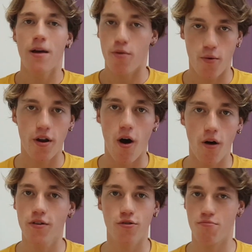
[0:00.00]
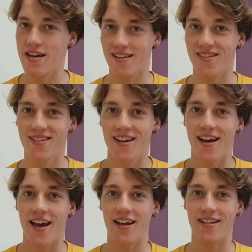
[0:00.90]
But what it also means
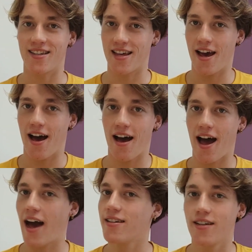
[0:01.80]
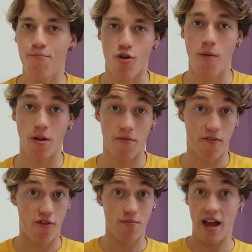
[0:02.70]
is that I see a problem
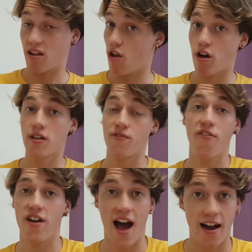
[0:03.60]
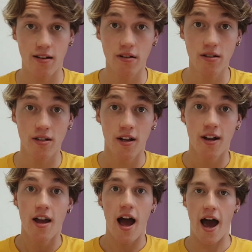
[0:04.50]
from lots of different angles,
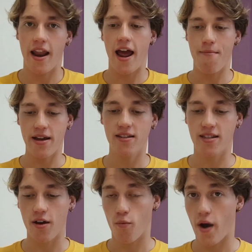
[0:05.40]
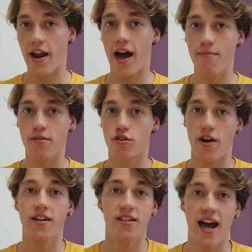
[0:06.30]
and it means that when I'm
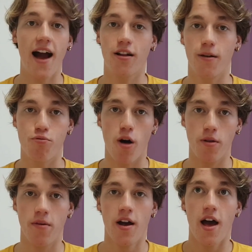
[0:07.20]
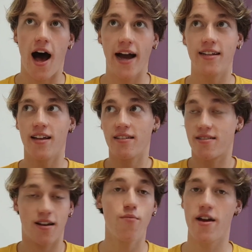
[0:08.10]
trying to tackle a problem, I in
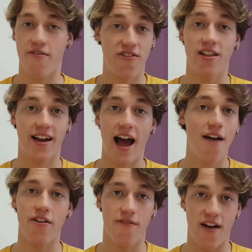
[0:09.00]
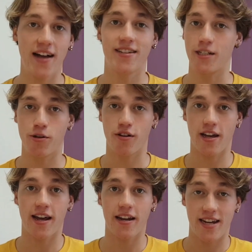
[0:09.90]
some way feel like I have an advantage because
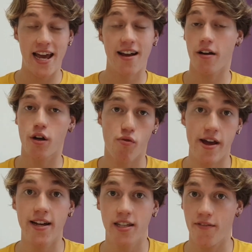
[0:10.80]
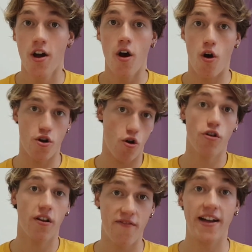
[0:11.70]
I can take a creative or
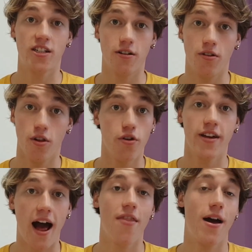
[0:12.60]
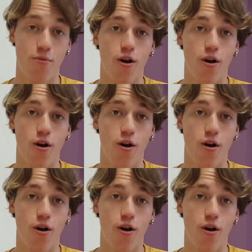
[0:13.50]
non-conventional look at that